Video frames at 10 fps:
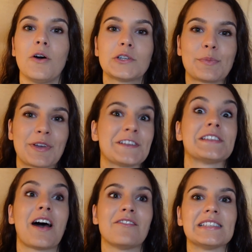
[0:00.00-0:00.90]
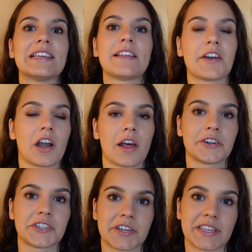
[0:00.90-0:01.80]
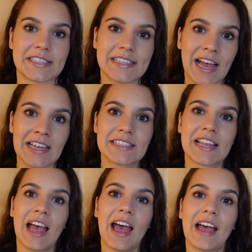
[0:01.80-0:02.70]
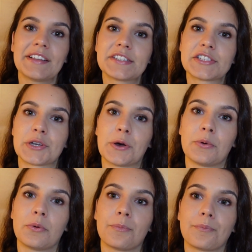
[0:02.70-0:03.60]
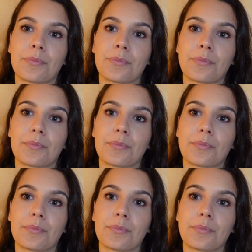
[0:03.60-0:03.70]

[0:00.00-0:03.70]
Also because obviously they are larger in size and so